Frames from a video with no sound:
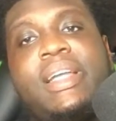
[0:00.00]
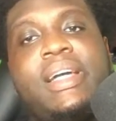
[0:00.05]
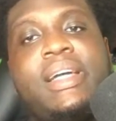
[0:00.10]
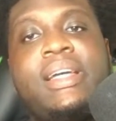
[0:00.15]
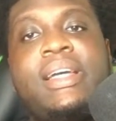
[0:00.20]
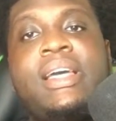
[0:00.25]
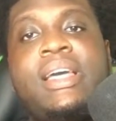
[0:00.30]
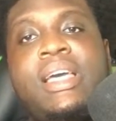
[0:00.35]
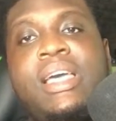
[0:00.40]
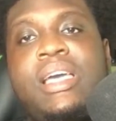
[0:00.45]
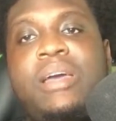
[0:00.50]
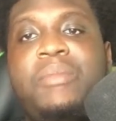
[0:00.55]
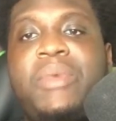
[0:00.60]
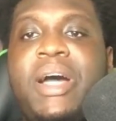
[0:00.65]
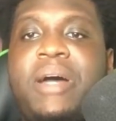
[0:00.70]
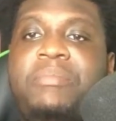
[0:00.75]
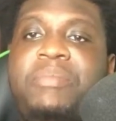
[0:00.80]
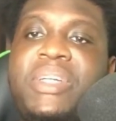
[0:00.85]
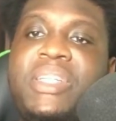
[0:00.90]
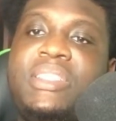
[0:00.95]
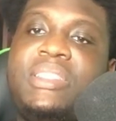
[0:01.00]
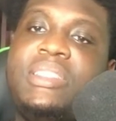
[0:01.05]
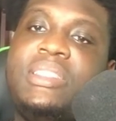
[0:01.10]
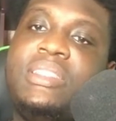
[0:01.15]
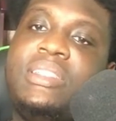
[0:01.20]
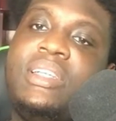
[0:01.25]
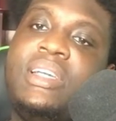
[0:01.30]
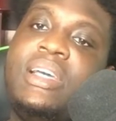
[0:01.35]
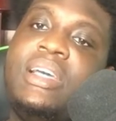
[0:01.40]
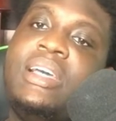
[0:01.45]
Like, in my
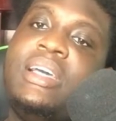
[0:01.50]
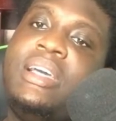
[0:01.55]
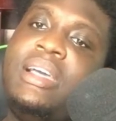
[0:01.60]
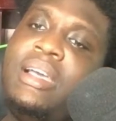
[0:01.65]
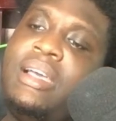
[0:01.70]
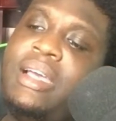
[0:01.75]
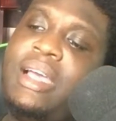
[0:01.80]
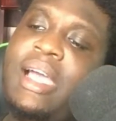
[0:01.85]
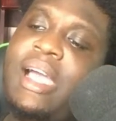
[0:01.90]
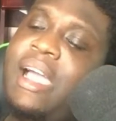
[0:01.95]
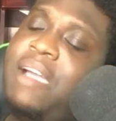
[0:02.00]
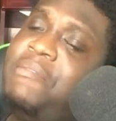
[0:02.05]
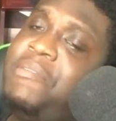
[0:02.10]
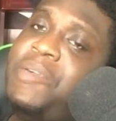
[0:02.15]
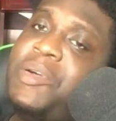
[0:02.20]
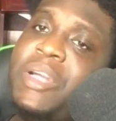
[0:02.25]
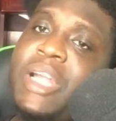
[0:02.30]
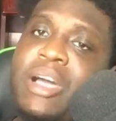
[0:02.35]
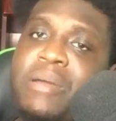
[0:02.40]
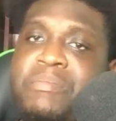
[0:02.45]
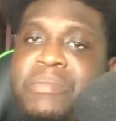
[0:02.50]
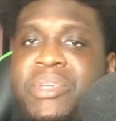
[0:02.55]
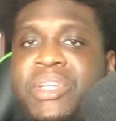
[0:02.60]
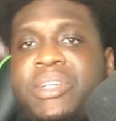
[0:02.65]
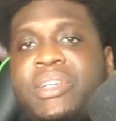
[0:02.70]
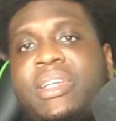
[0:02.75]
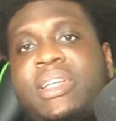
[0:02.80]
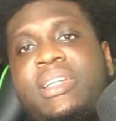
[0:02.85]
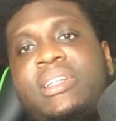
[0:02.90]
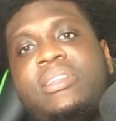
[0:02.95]
opinion, I feel like
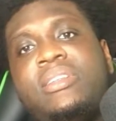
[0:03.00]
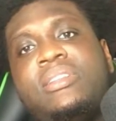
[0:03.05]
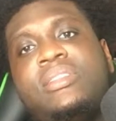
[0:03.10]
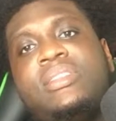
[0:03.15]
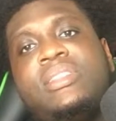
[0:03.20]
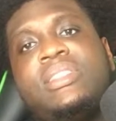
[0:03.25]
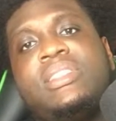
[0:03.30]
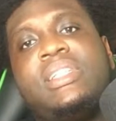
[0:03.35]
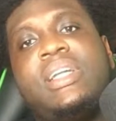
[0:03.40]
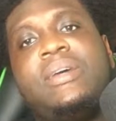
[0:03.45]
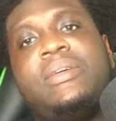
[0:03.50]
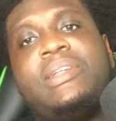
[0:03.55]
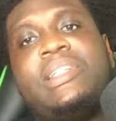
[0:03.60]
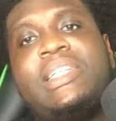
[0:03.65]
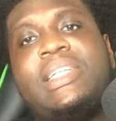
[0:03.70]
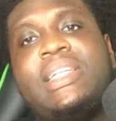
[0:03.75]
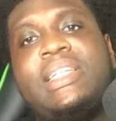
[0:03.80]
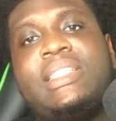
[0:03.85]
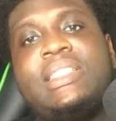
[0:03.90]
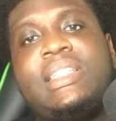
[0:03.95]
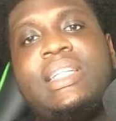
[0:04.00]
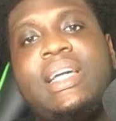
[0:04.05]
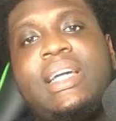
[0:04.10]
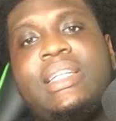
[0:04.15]
beauty gurus nowadays,